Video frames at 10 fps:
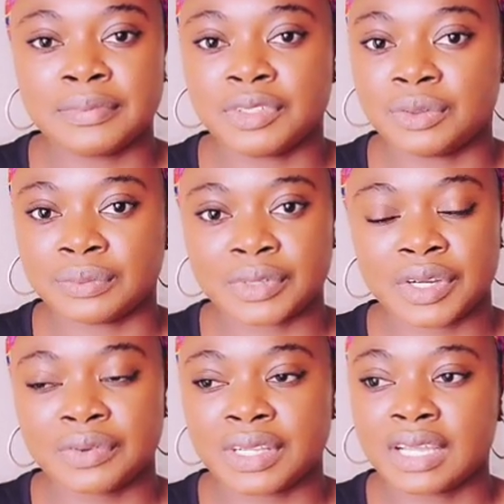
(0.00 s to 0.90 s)
you know,
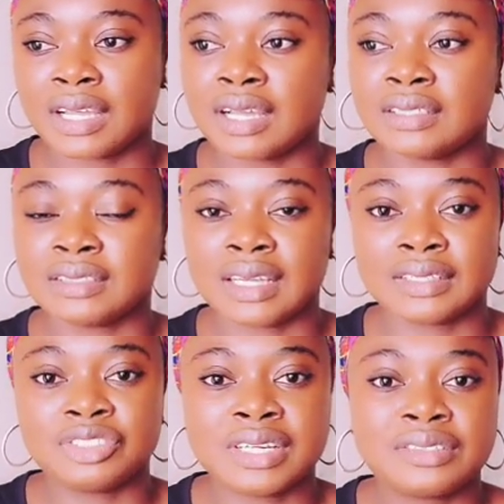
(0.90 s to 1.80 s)
area, and
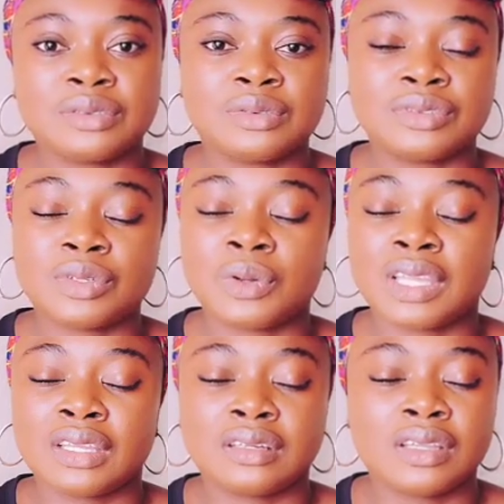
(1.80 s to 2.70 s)
I try to
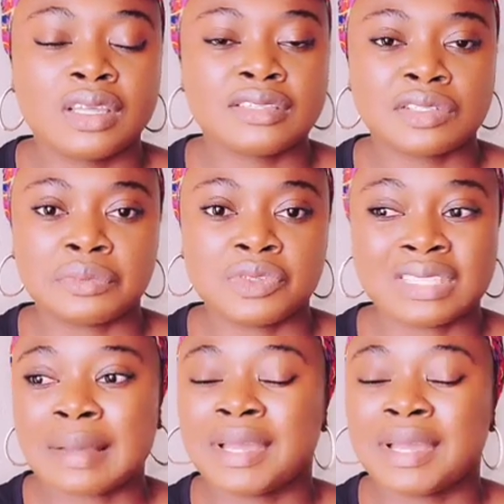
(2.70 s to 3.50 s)
soak in some music.